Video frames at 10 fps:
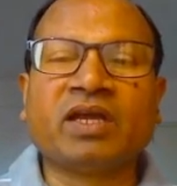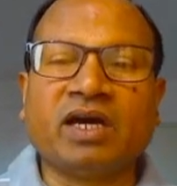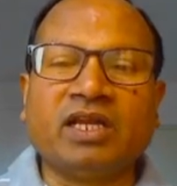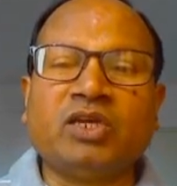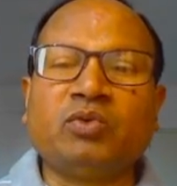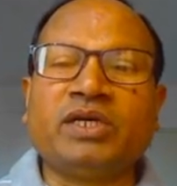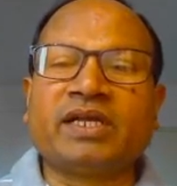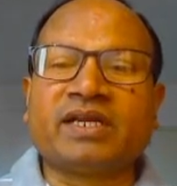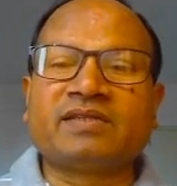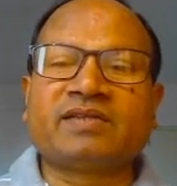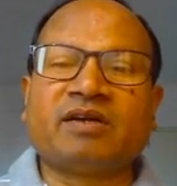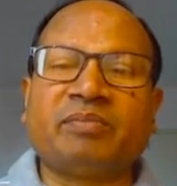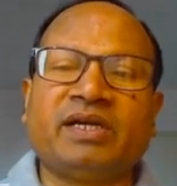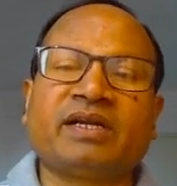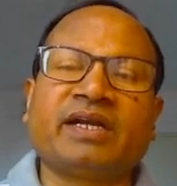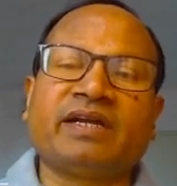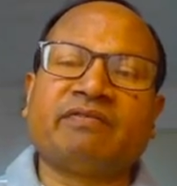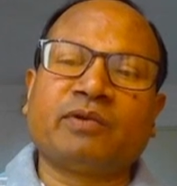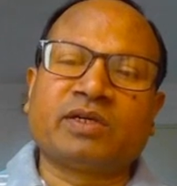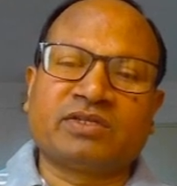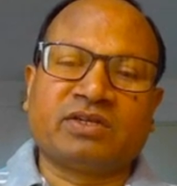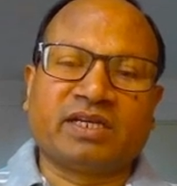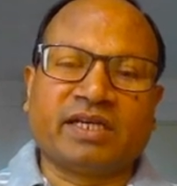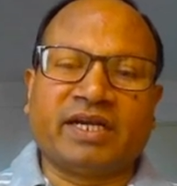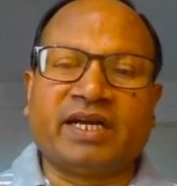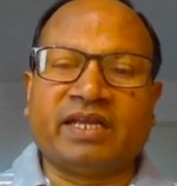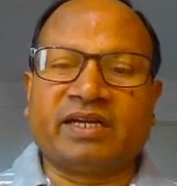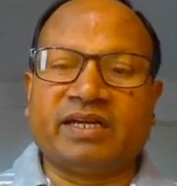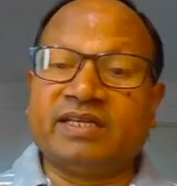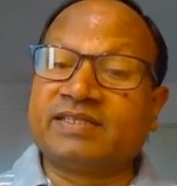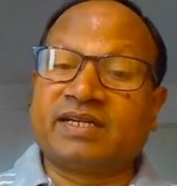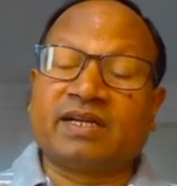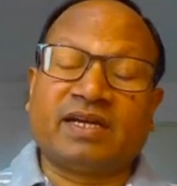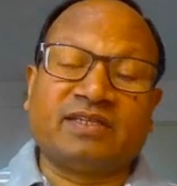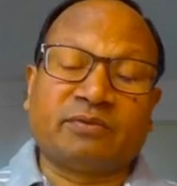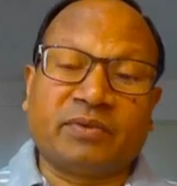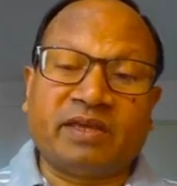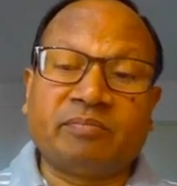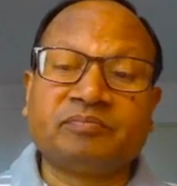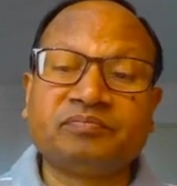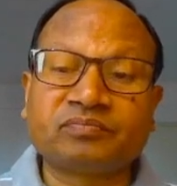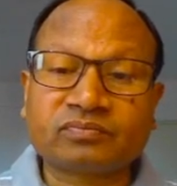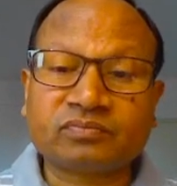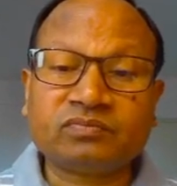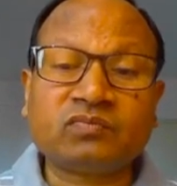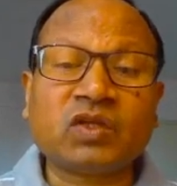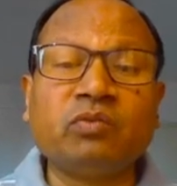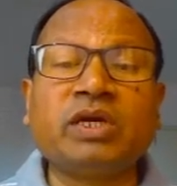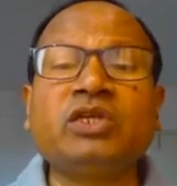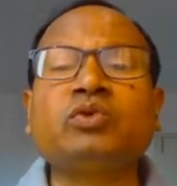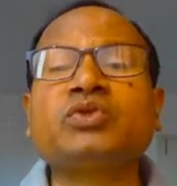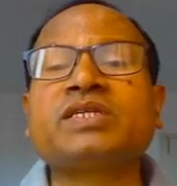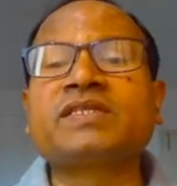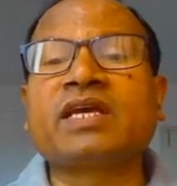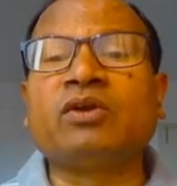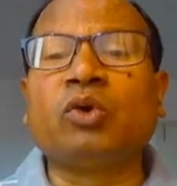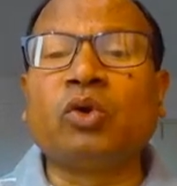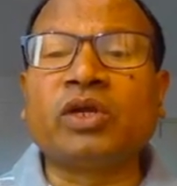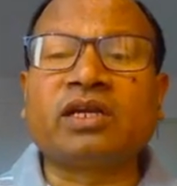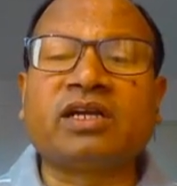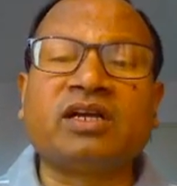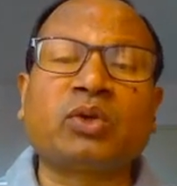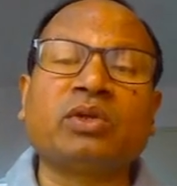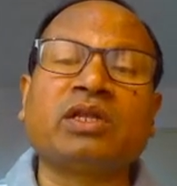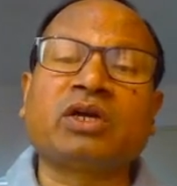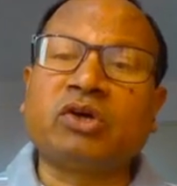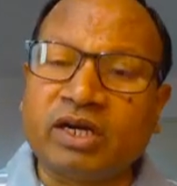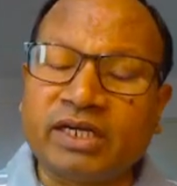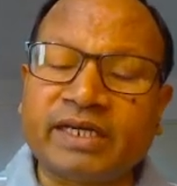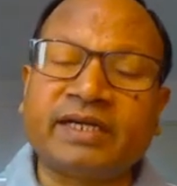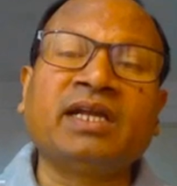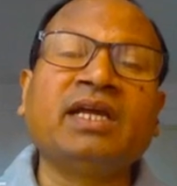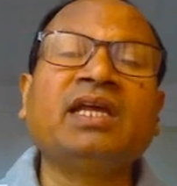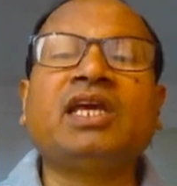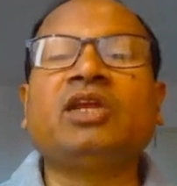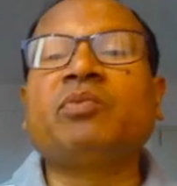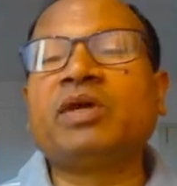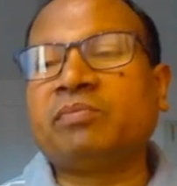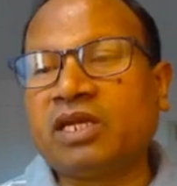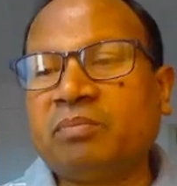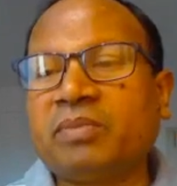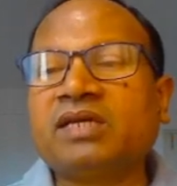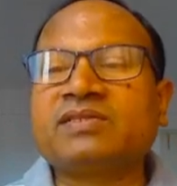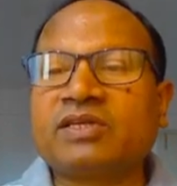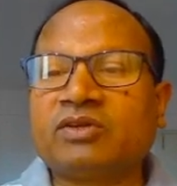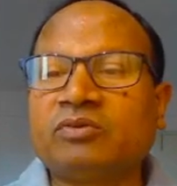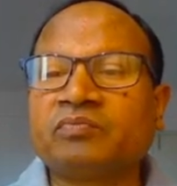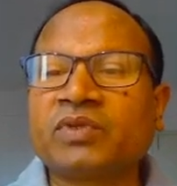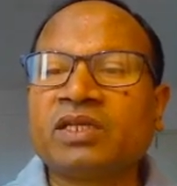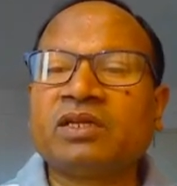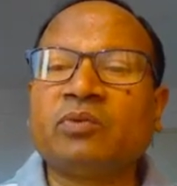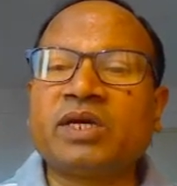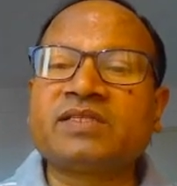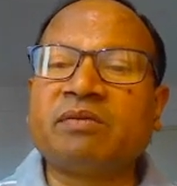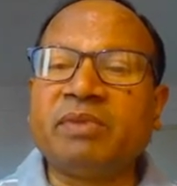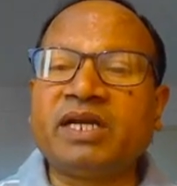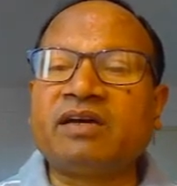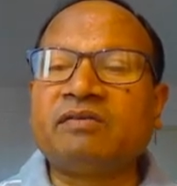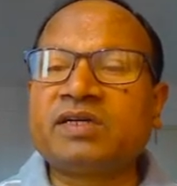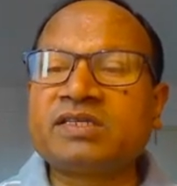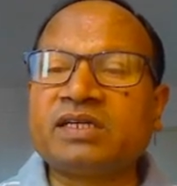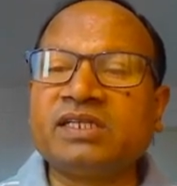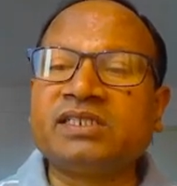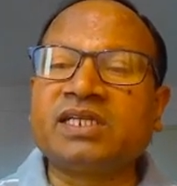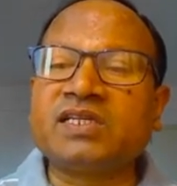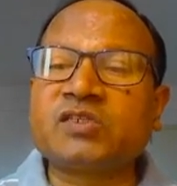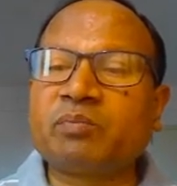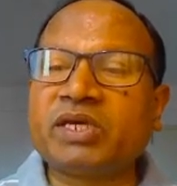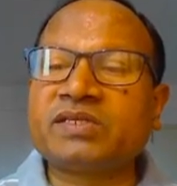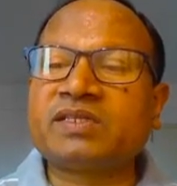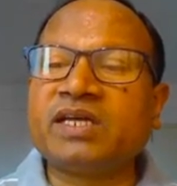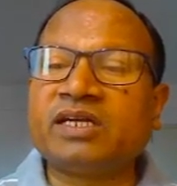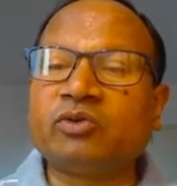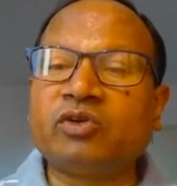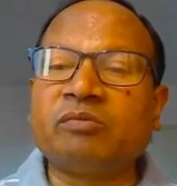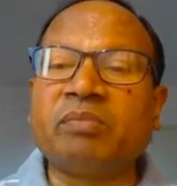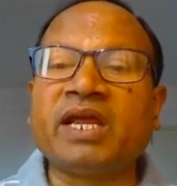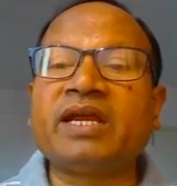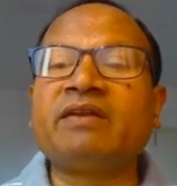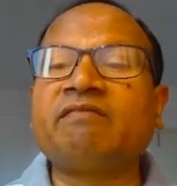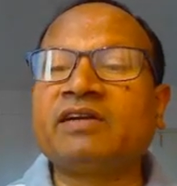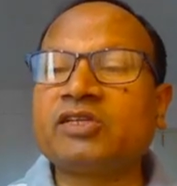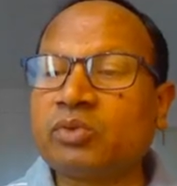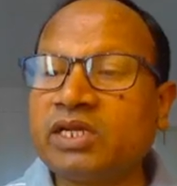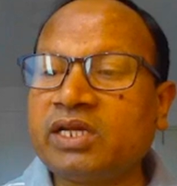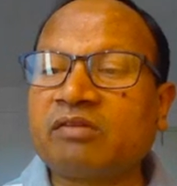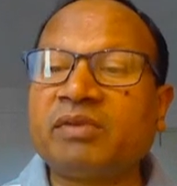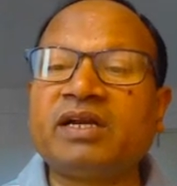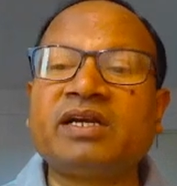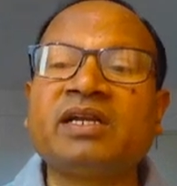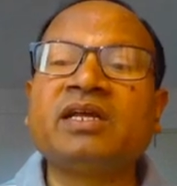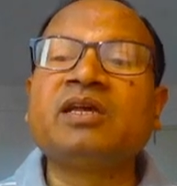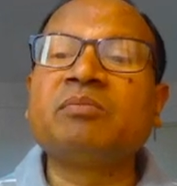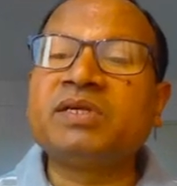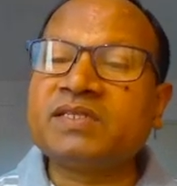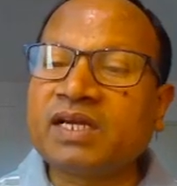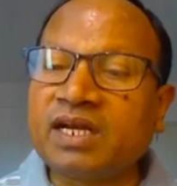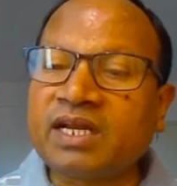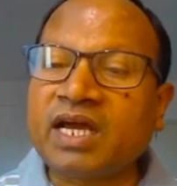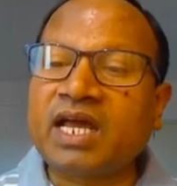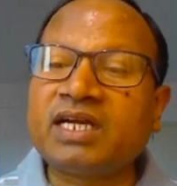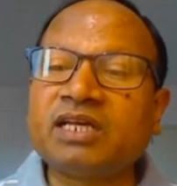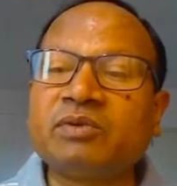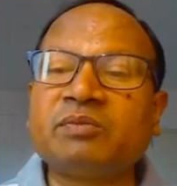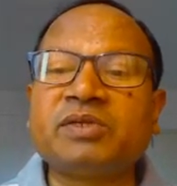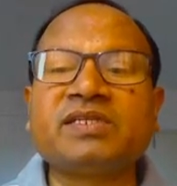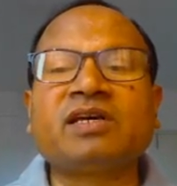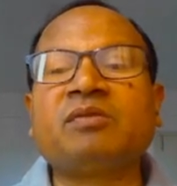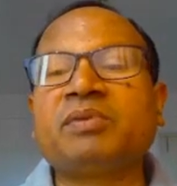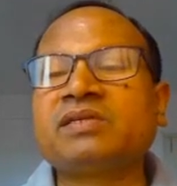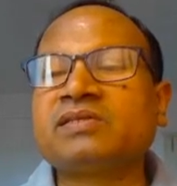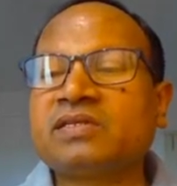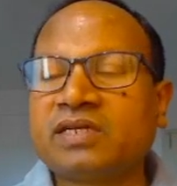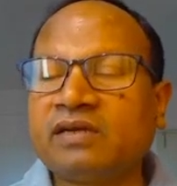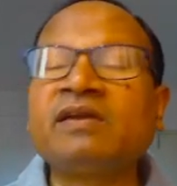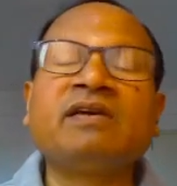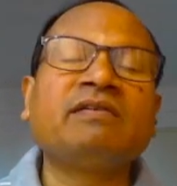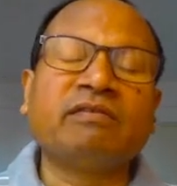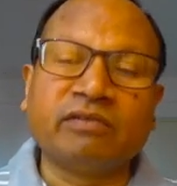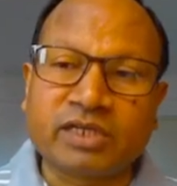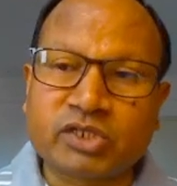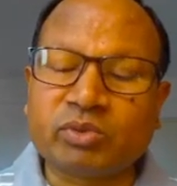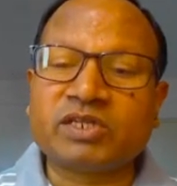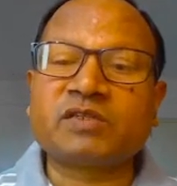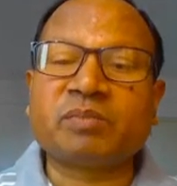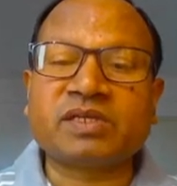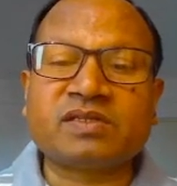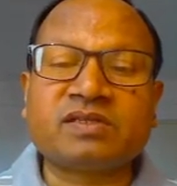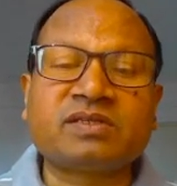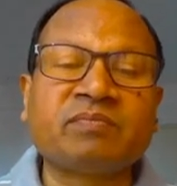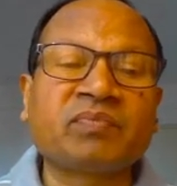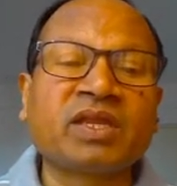A new iteration of internet focused on creating a decentralized web where users can own and control the content in Web 3.0. Whereas in Metaverse, a digital space that could blend virtually augmented physical reality with physical persistent virtual spaces.